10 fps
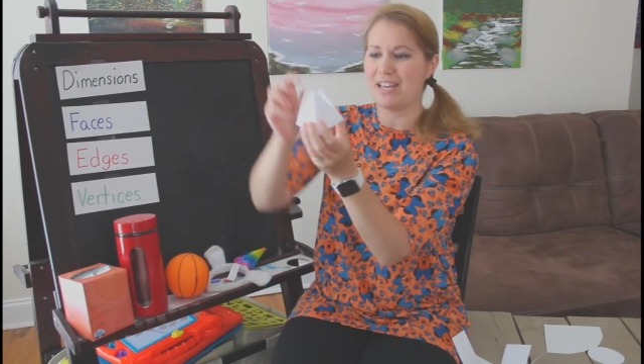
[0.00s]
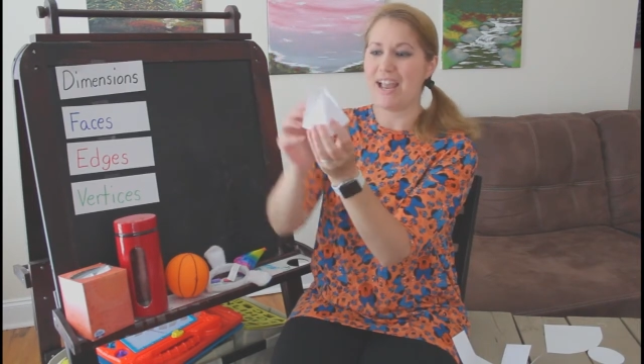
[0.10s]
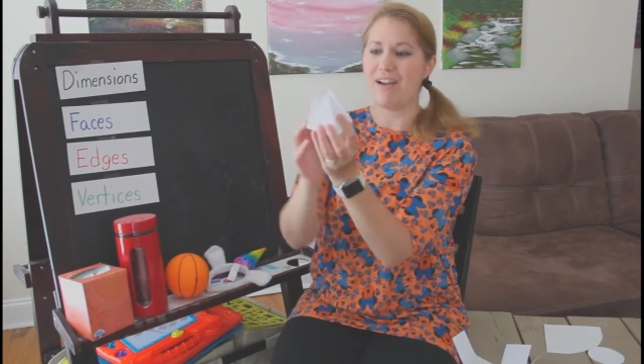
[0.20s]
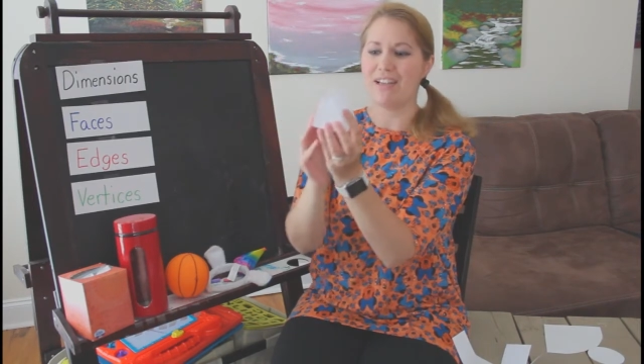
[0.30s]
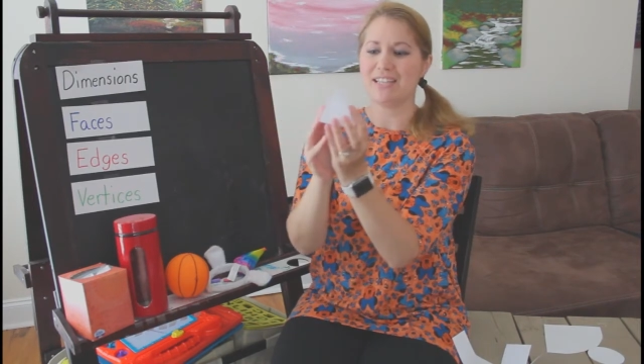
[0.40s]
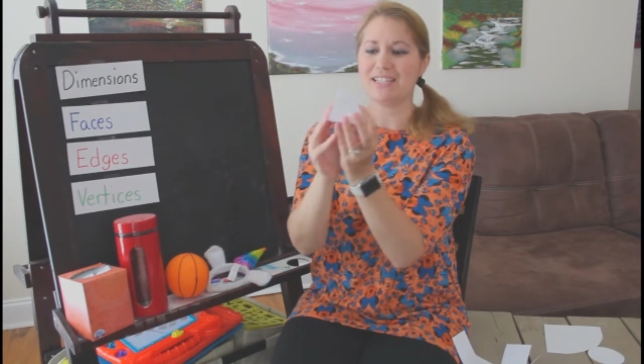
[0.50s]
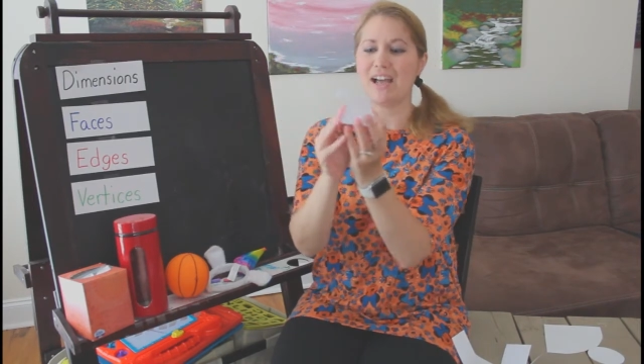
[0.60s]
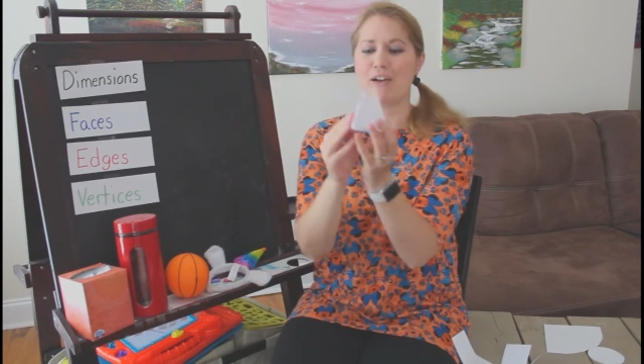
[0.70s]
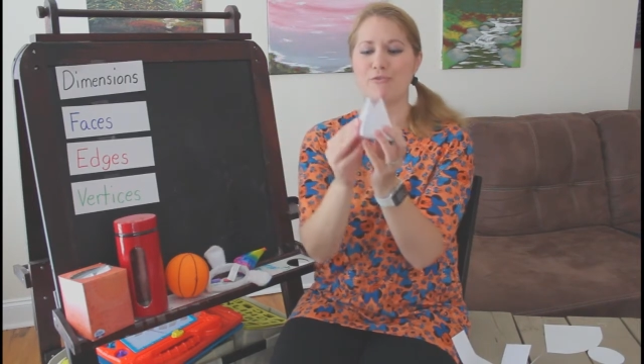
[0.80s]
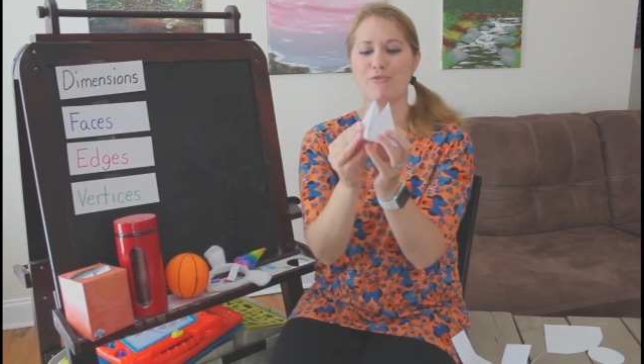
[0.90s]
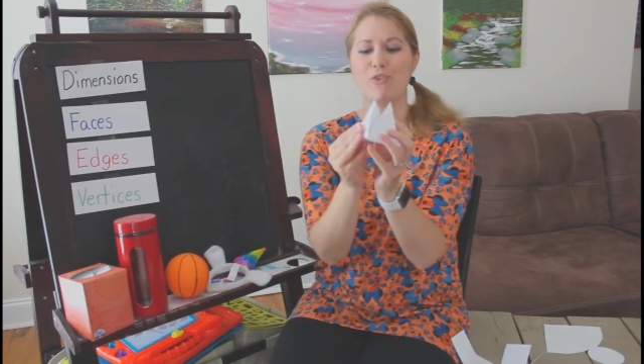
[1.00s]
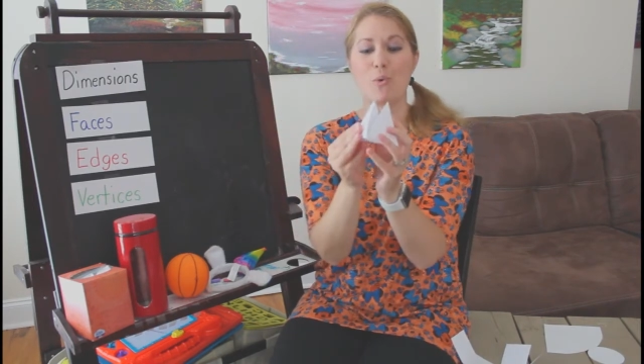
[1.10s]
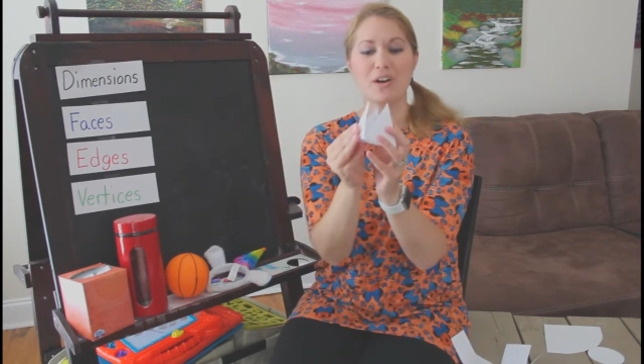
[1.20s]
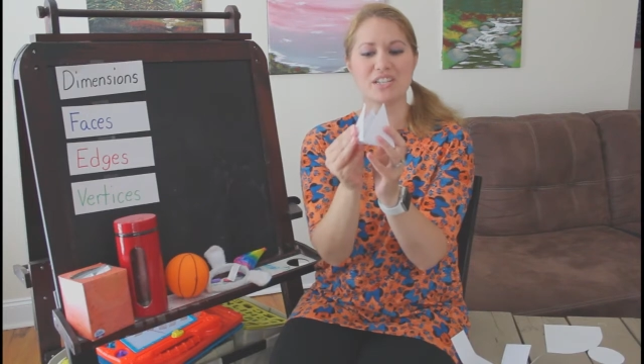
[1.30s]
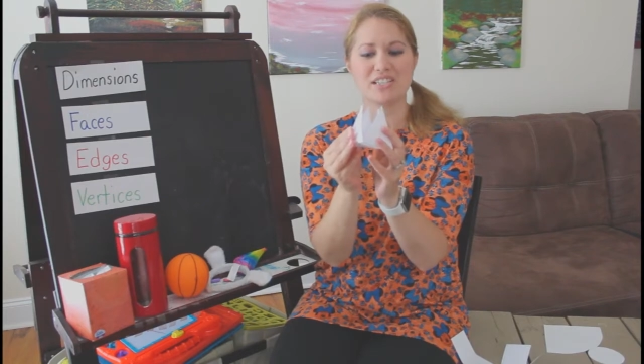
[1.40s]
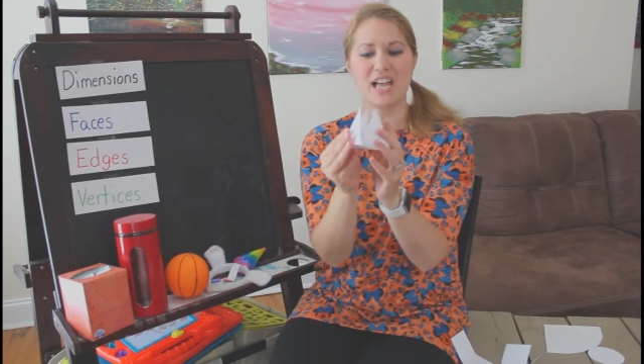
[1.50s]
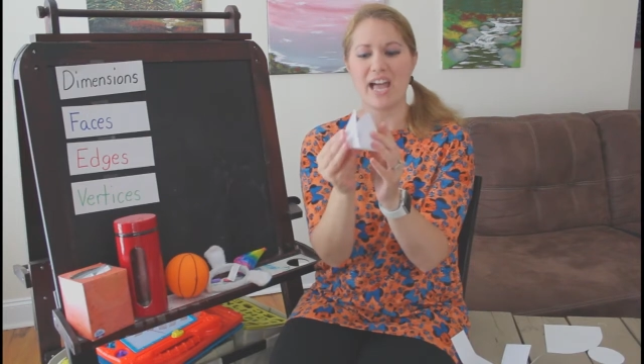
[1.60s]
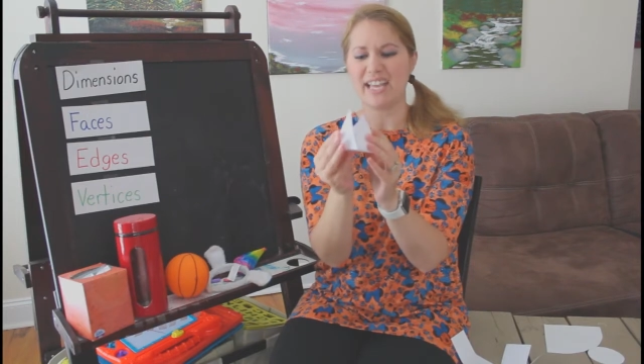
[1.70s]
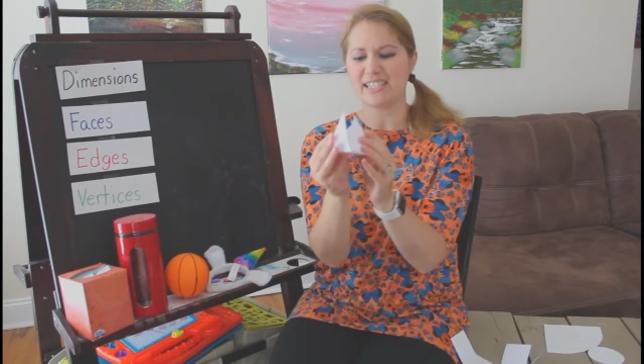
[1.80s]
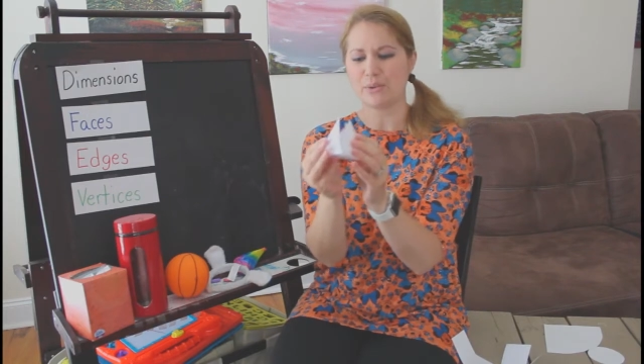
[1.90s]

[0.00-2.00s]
Now it's got 4 sides,